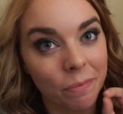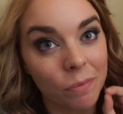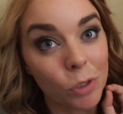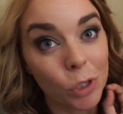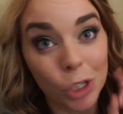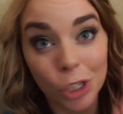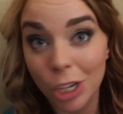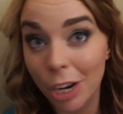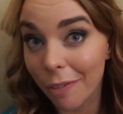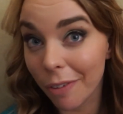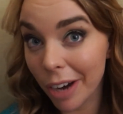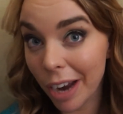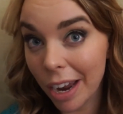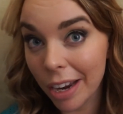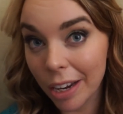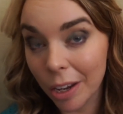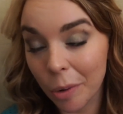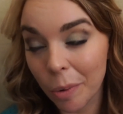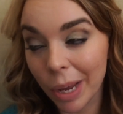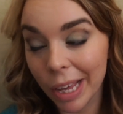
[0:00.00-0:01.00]
She's never
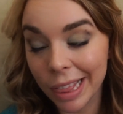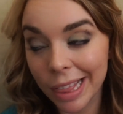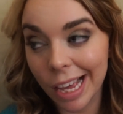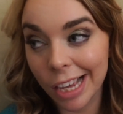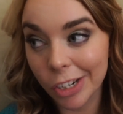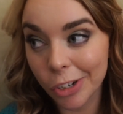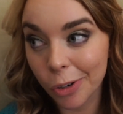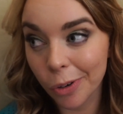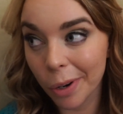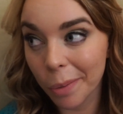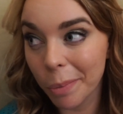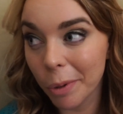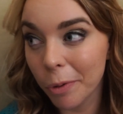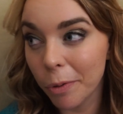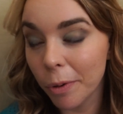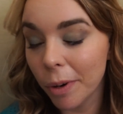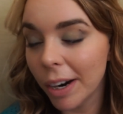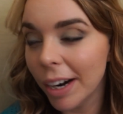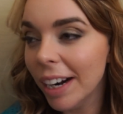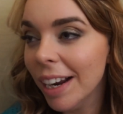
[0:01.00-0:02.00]
gotten it quite that short
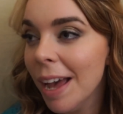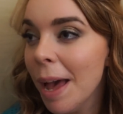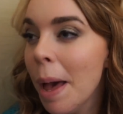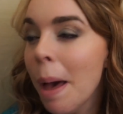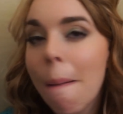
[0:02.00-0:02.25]
before.